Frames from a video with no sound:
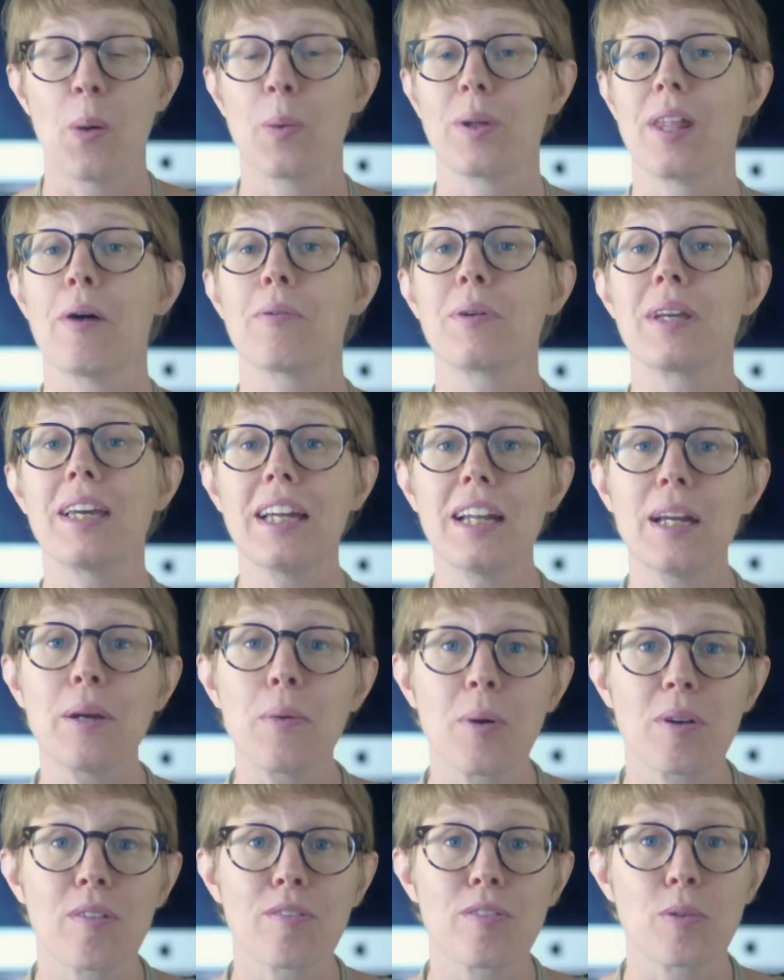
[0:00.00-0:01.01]
Without getting
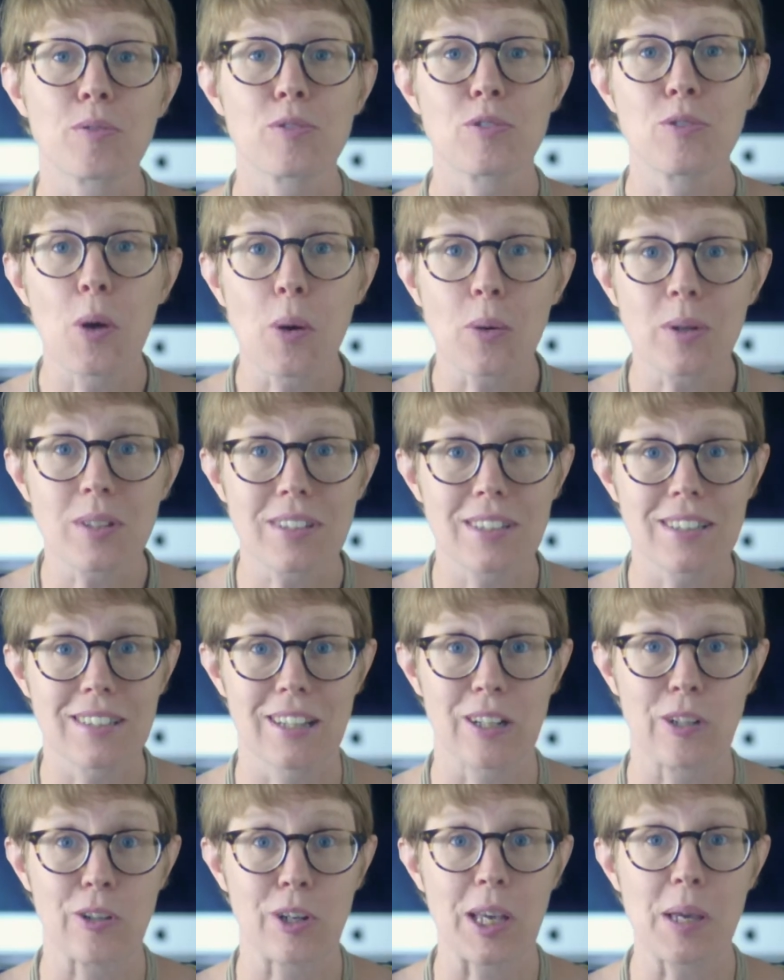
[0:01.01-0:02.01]
one of those notices
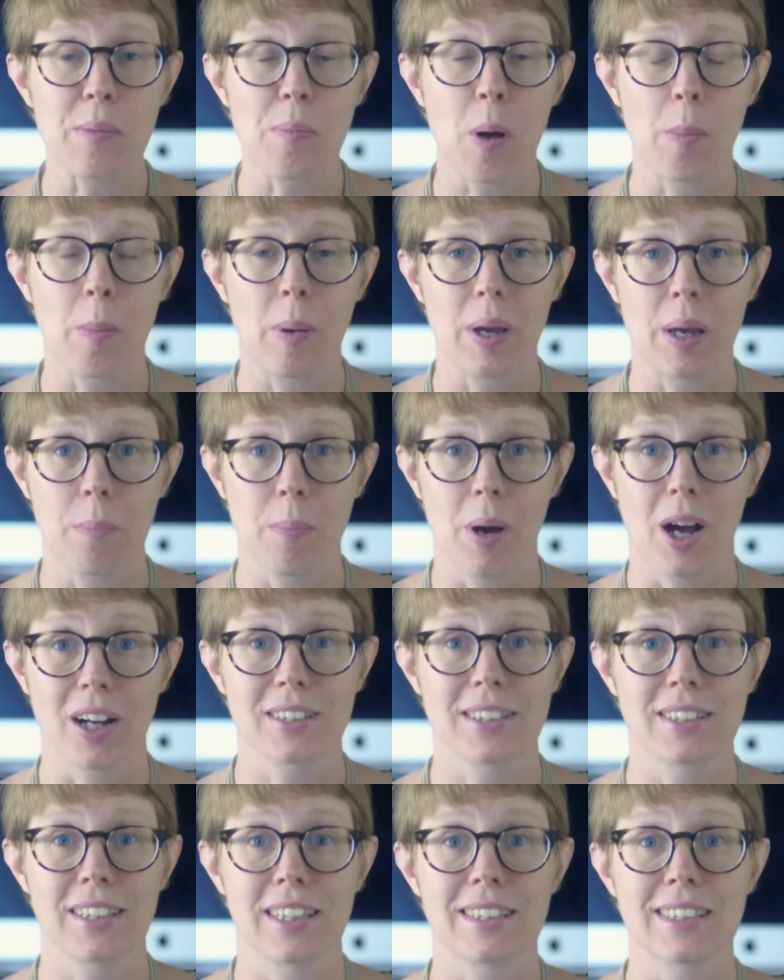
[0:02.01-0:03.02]
in your email
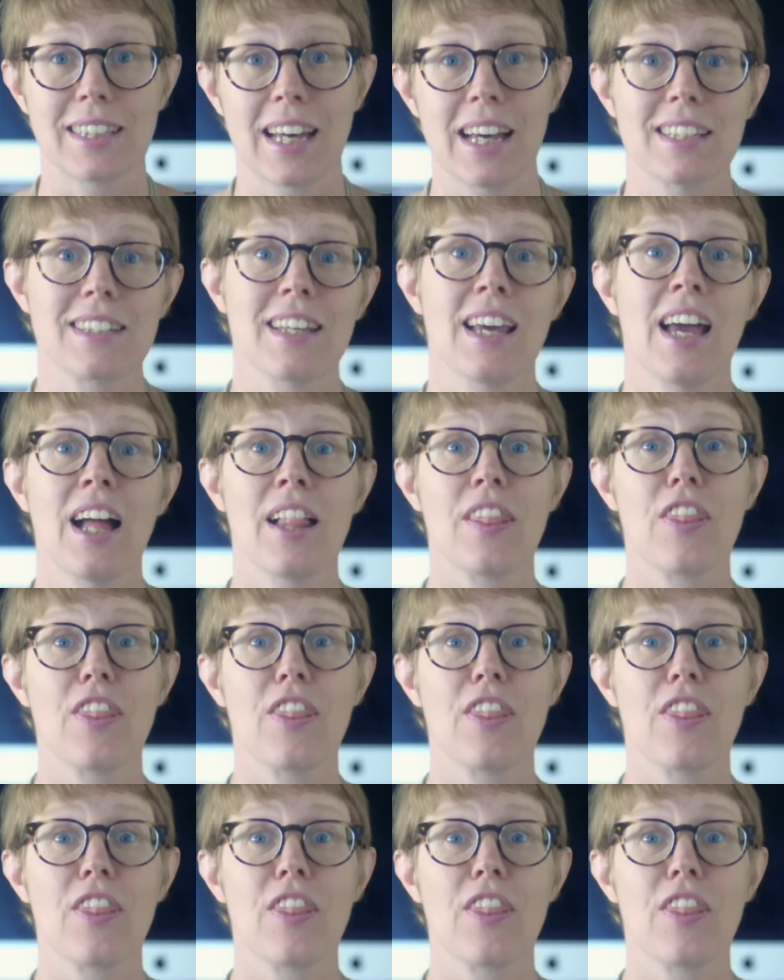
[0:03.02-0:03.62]
inbox that says,